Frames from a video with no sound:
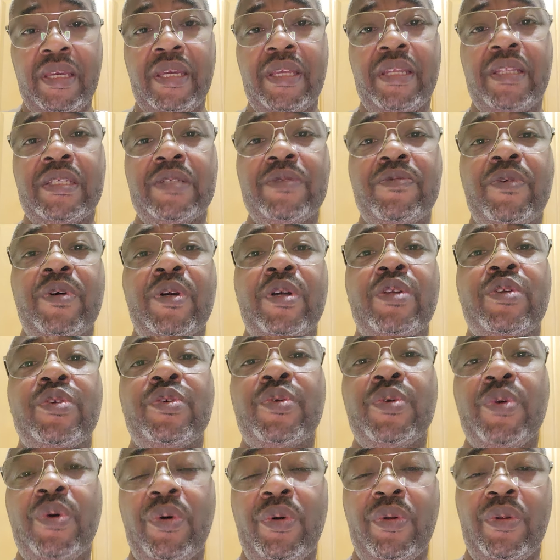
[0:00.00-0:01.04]
It is for
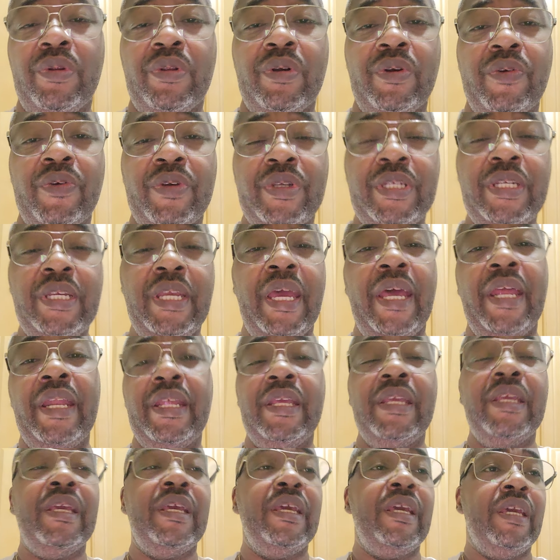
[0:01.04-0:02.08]
control.
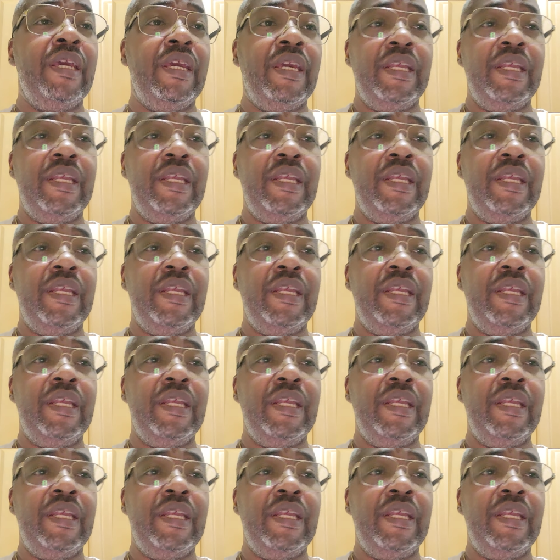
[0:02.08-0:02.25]
Christianity,